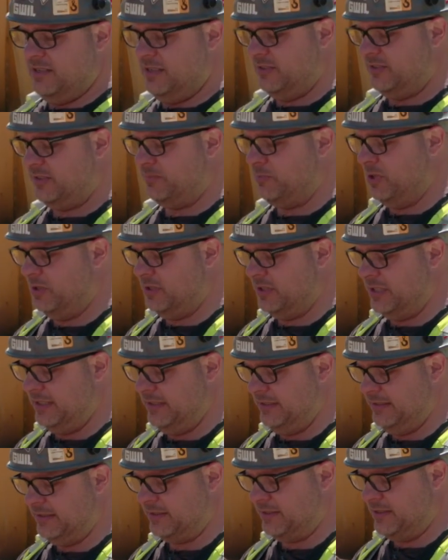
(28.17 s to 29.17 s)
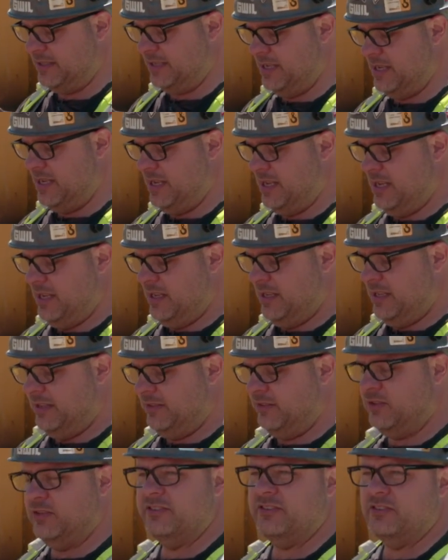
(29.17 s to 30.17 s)
how small it is. As
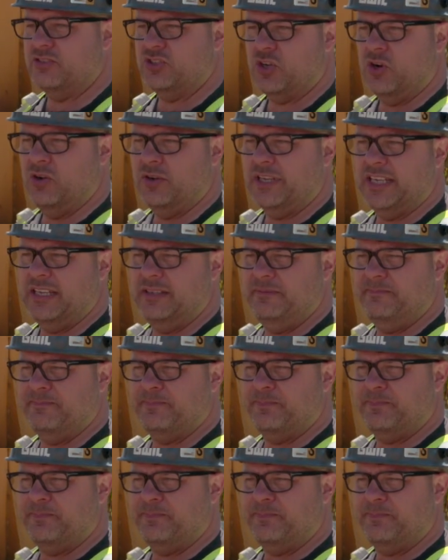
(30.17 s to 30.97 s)
soon as you choke it,